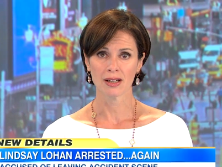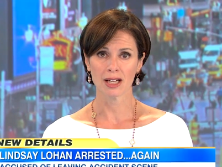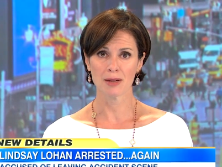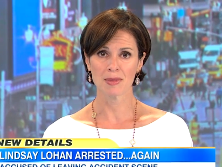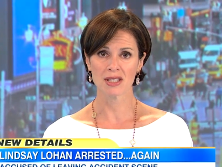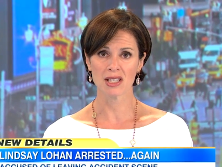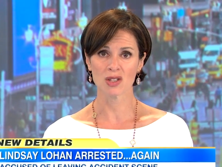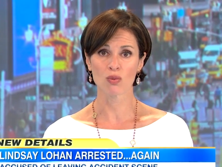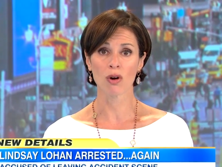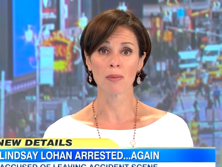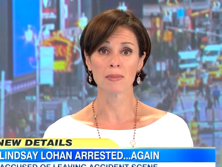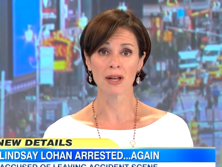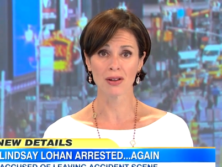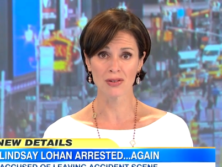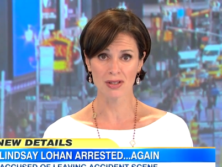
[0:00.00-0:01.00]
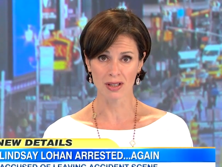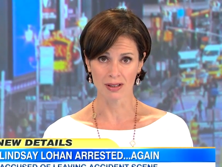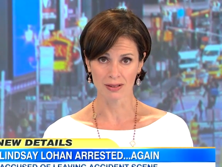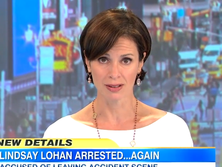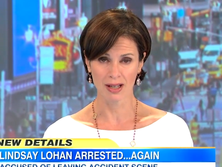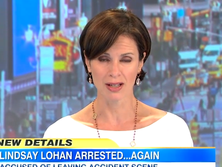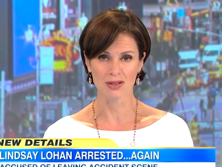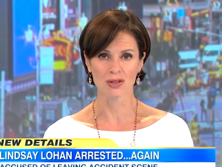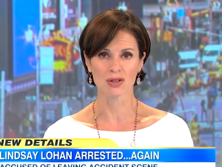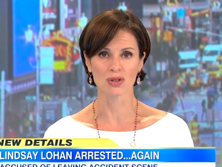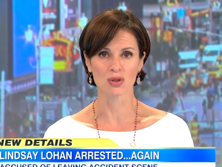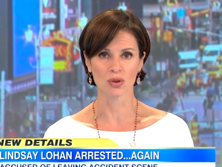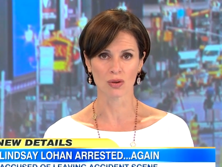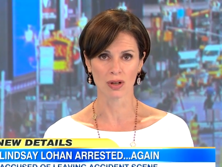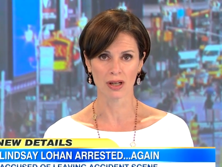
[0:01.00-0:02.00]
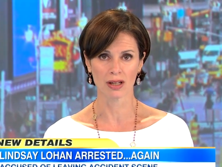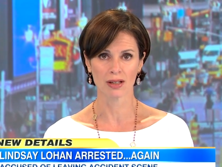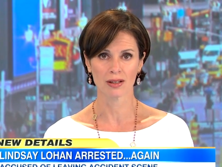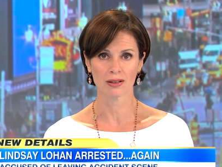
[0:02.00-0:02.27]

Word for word: ABC's Rob Nelson has the story.